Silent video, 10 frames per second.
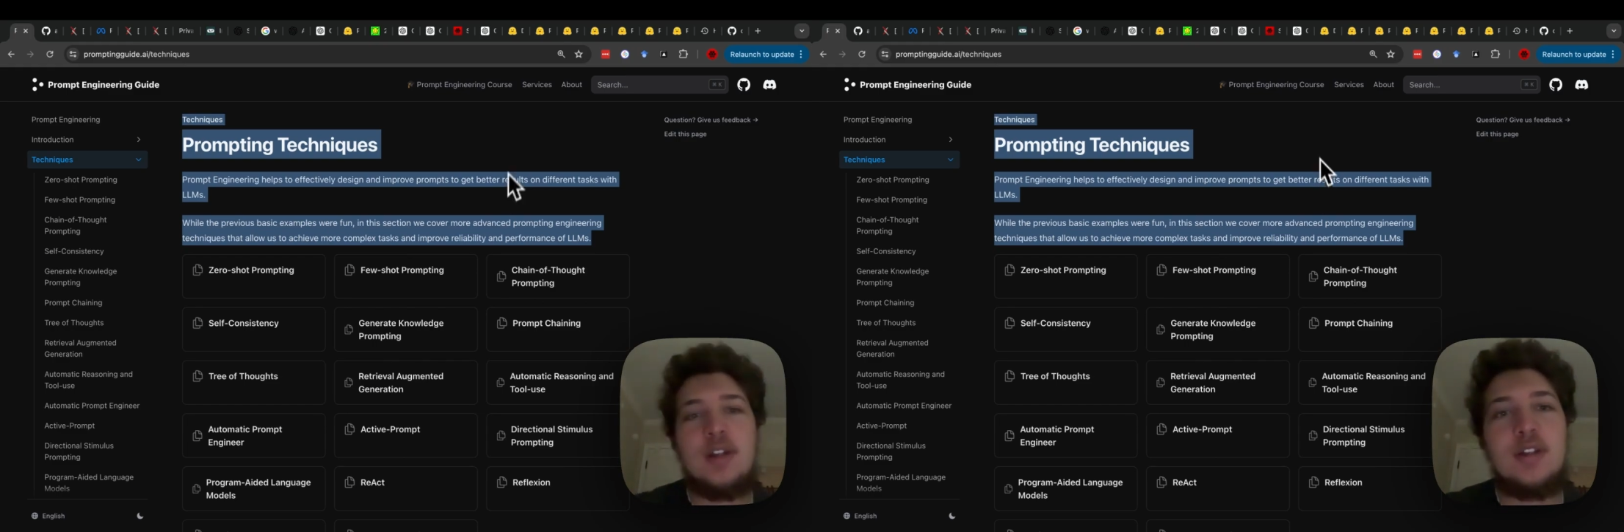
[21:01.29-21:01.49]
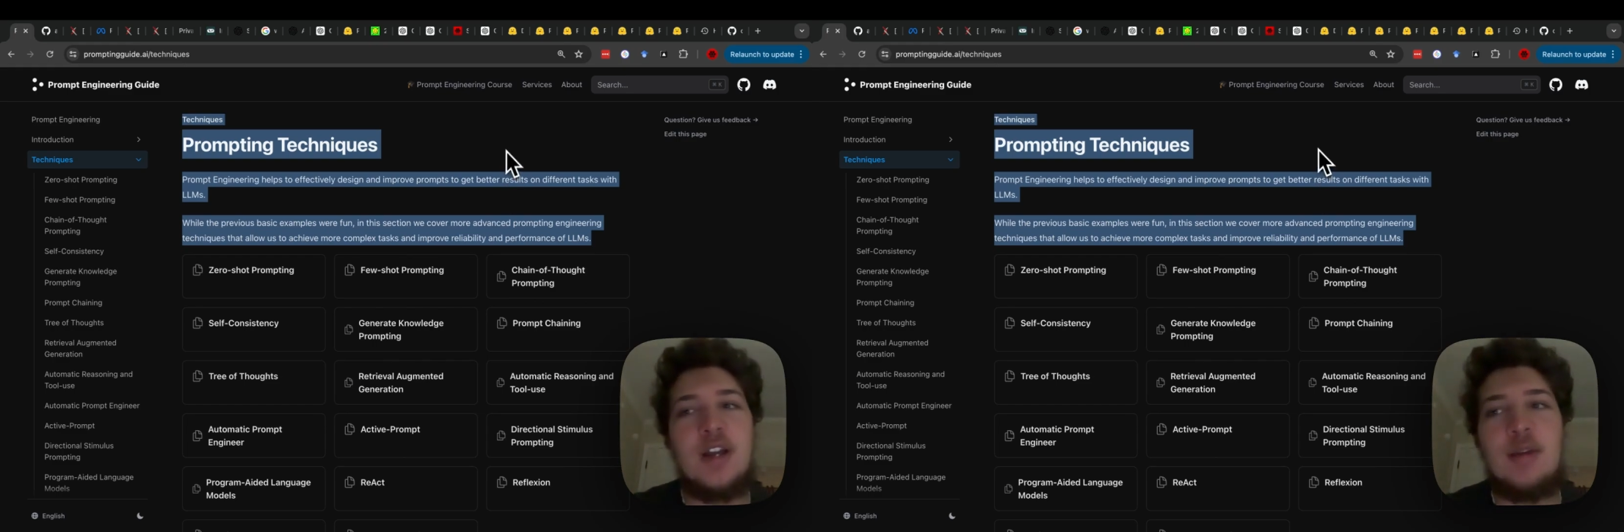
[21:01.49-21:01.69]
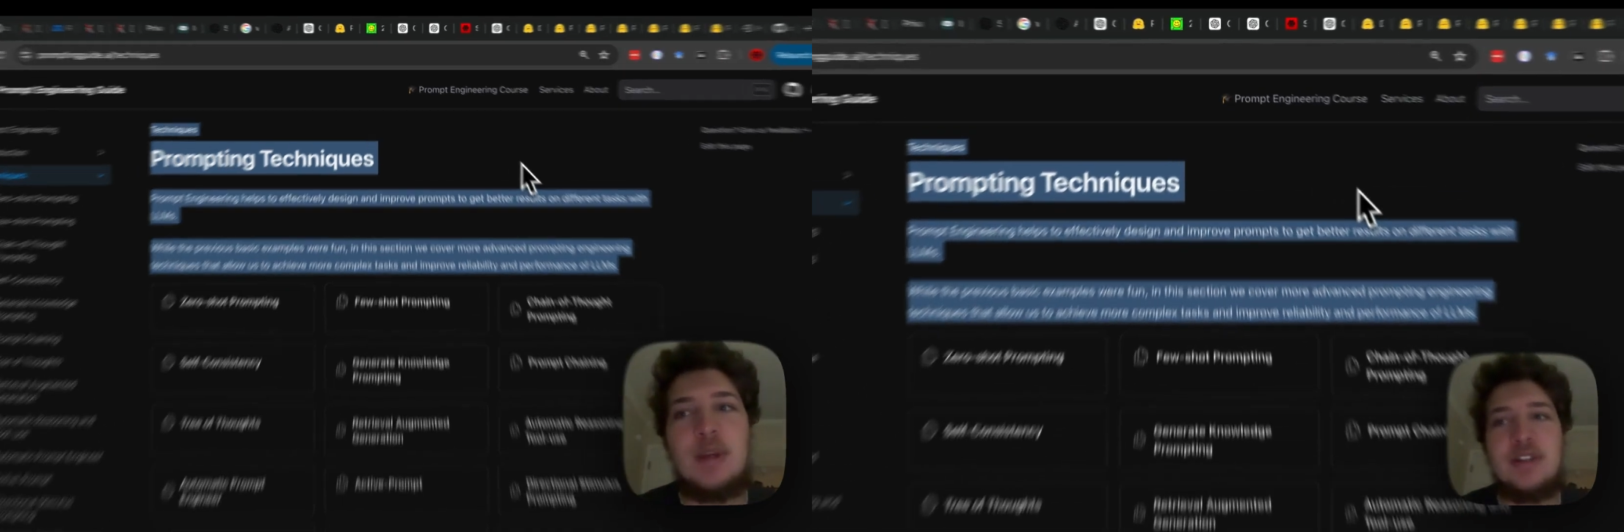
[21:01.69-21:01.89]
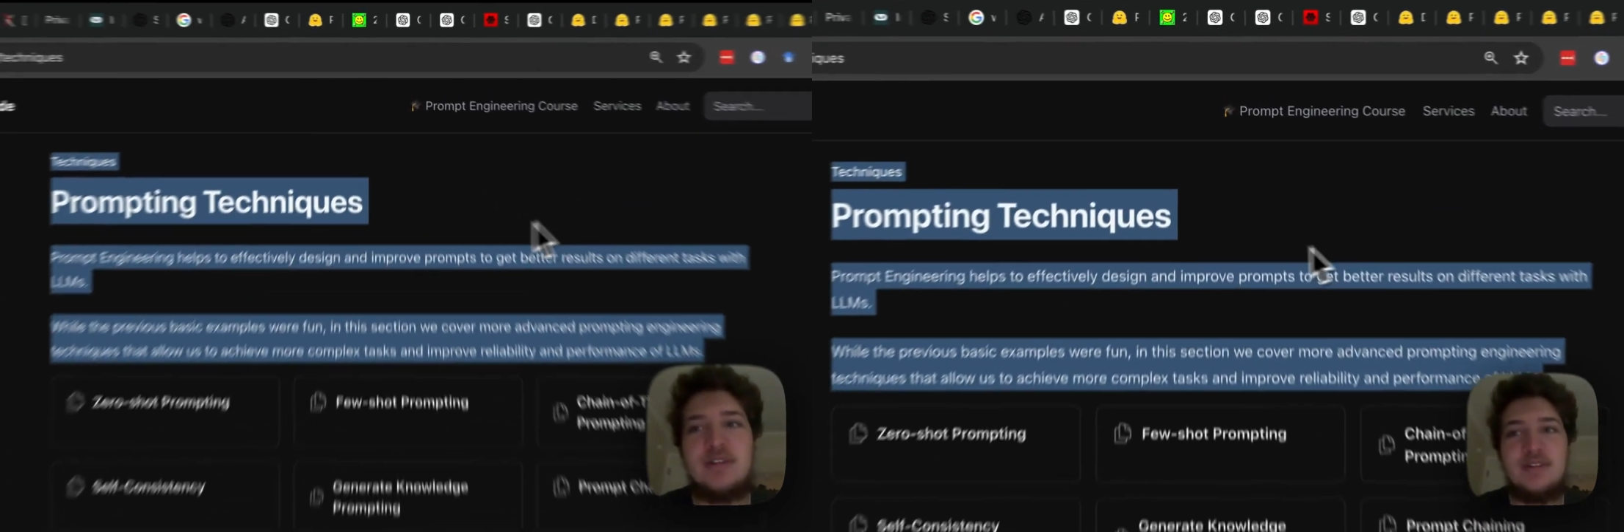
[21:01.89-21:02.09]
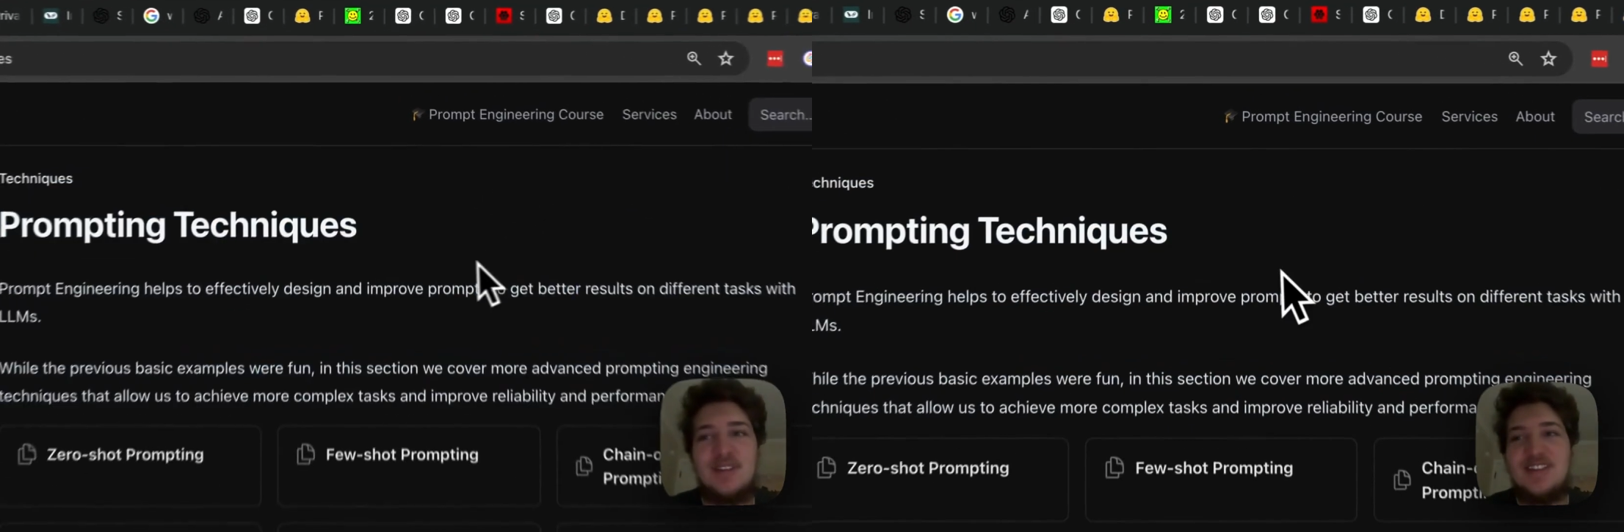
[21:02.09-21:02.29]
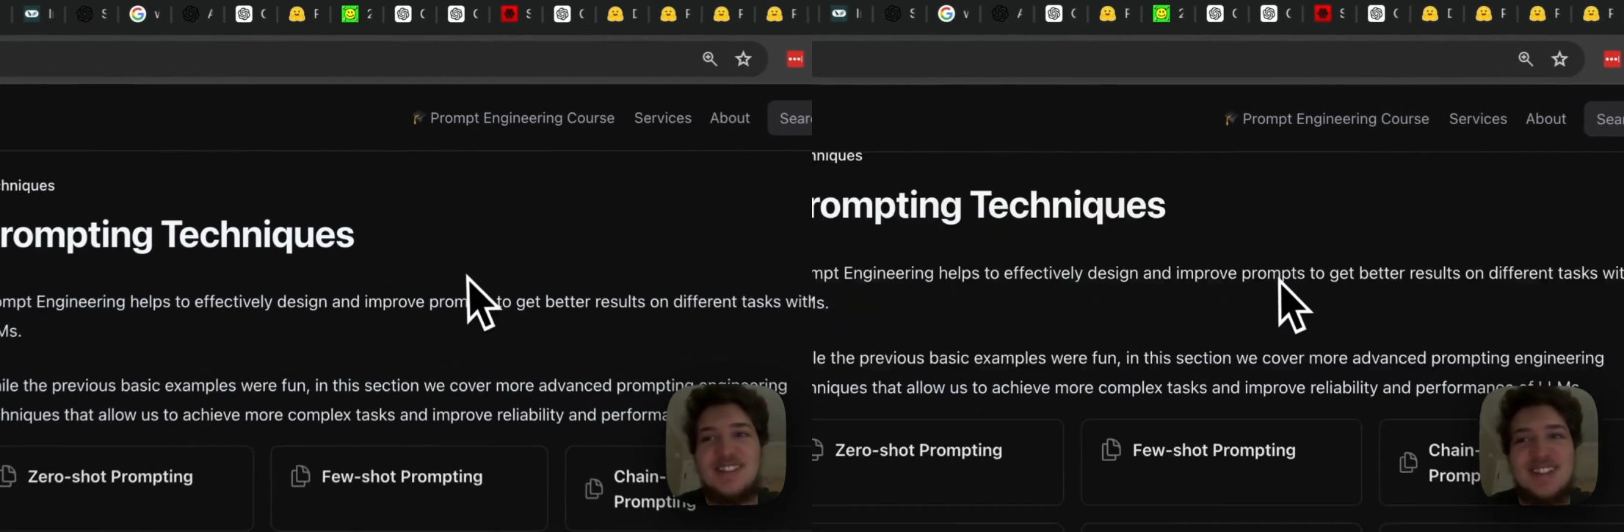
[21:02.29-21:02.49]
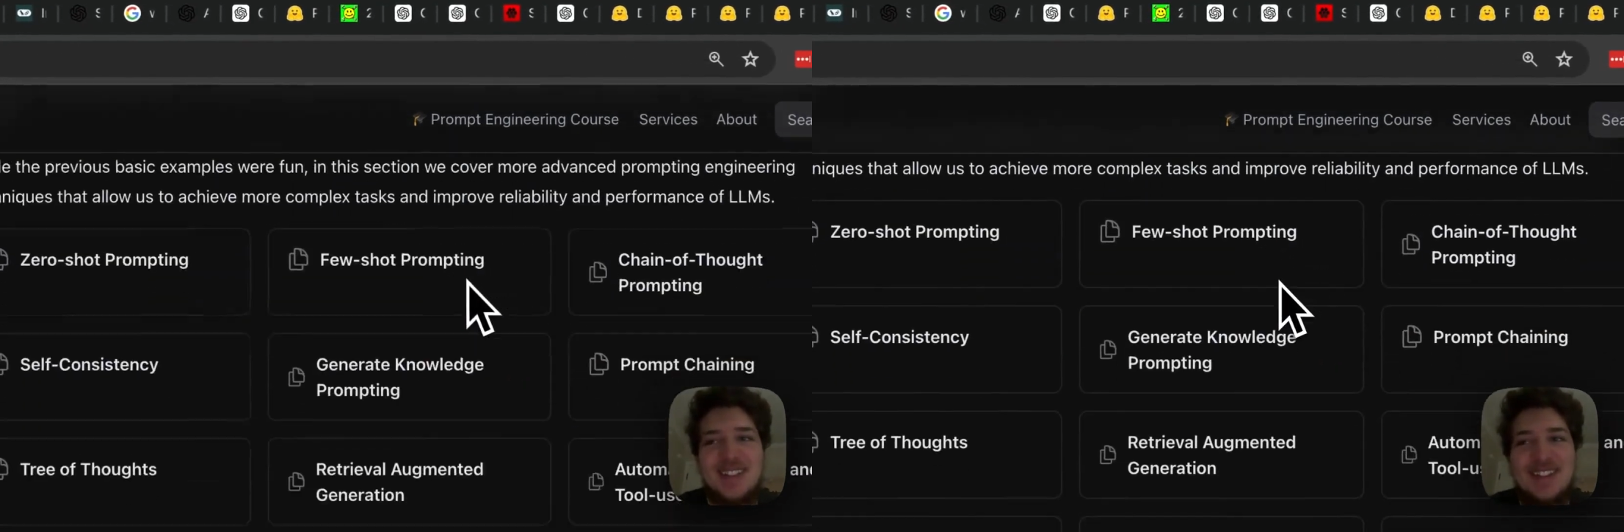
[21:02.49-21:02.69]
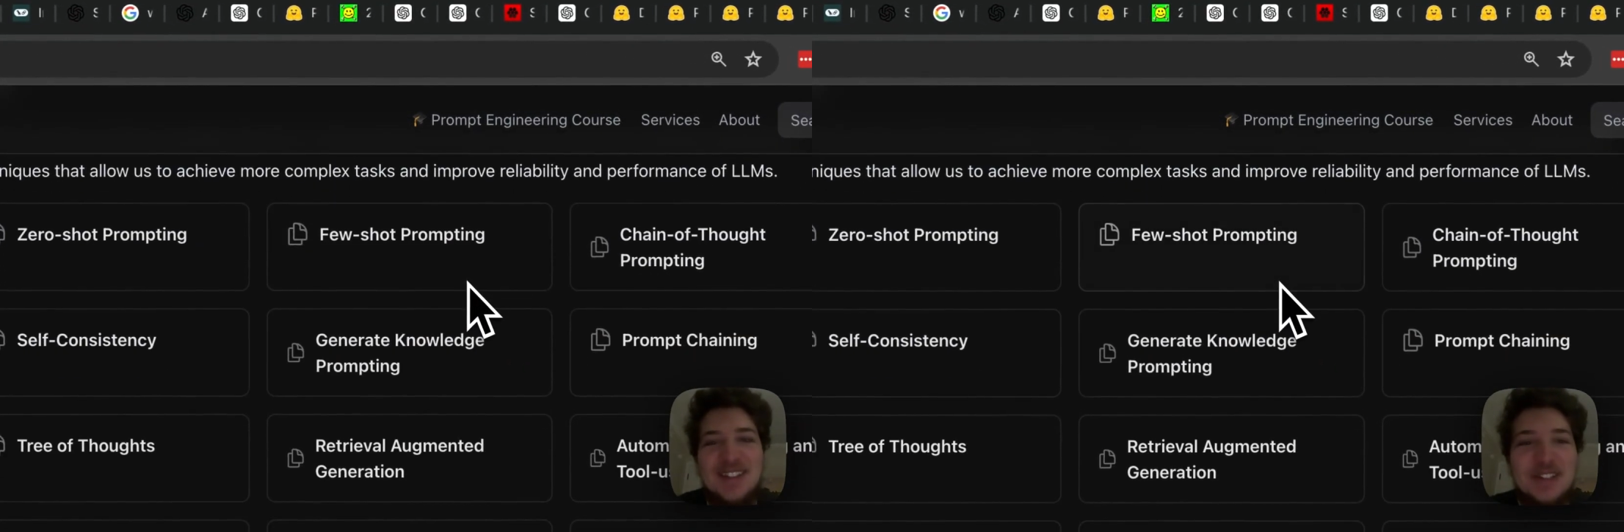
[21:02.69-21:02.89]
Nah, man.
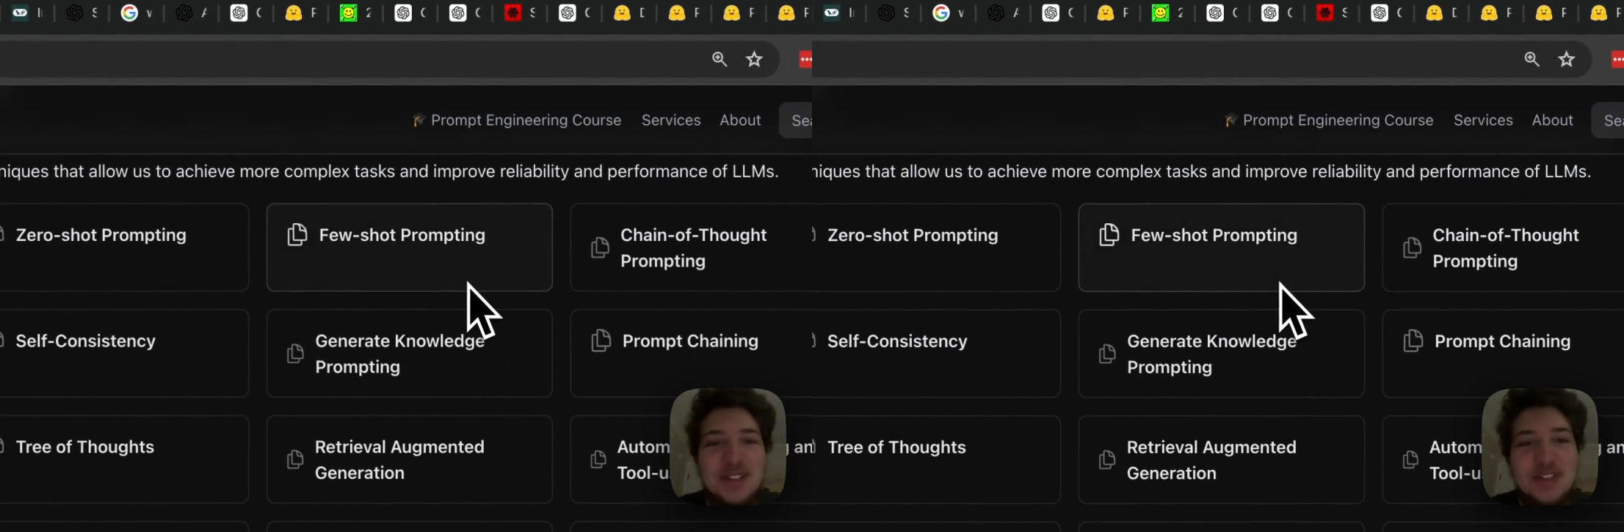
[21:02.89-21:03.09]
You're